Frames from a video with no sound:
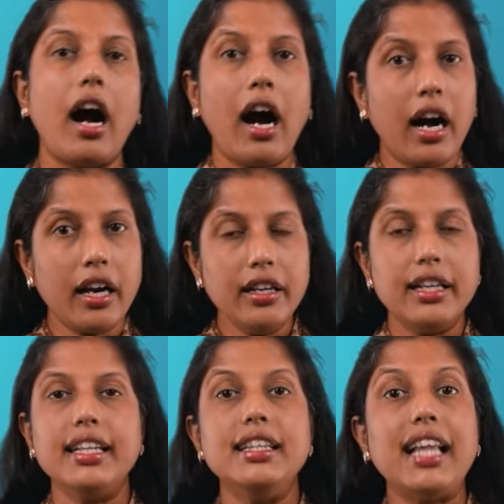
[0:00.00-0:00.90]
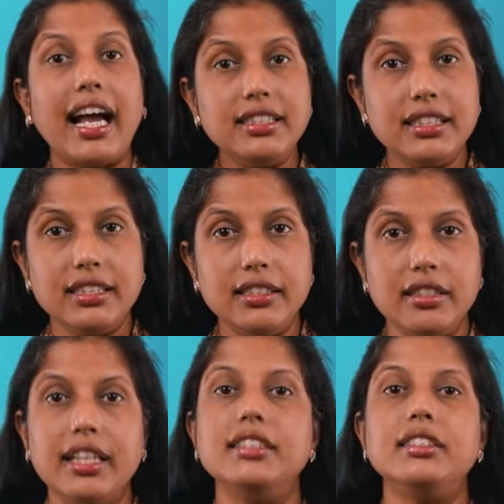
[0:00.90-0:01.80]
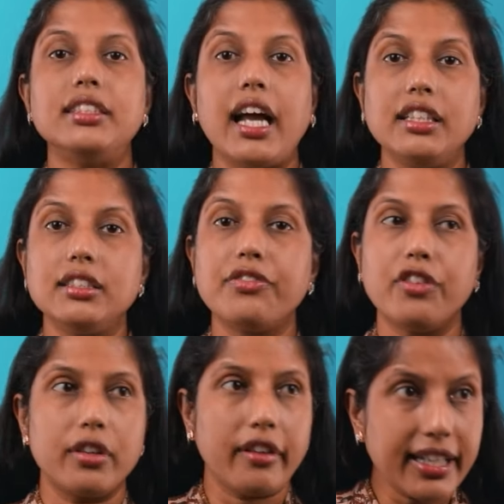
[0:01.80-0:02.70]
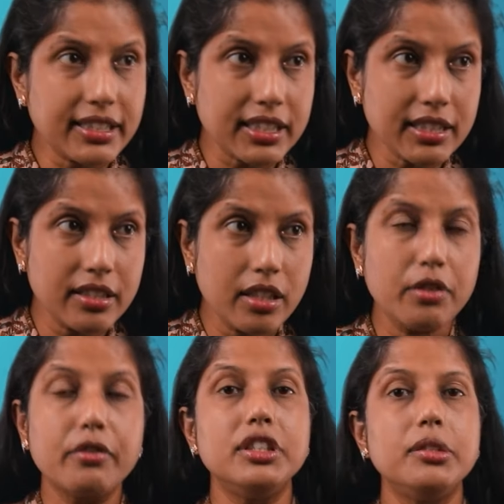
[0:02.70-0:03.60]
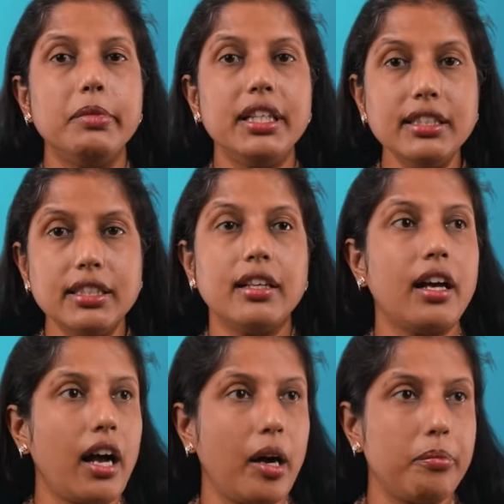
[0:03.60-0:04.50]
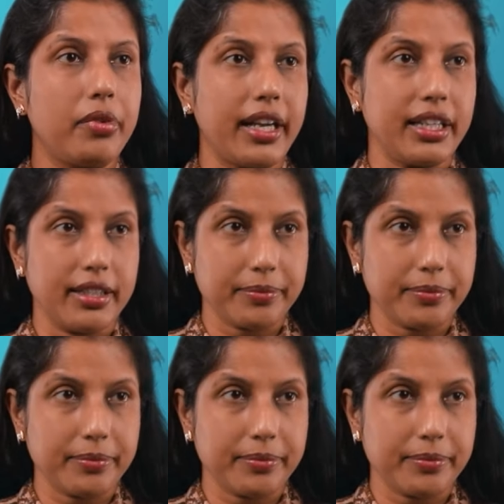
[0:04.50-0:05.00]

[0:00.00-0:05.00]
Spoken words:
R in Latin, it stands for rectus, which means upright.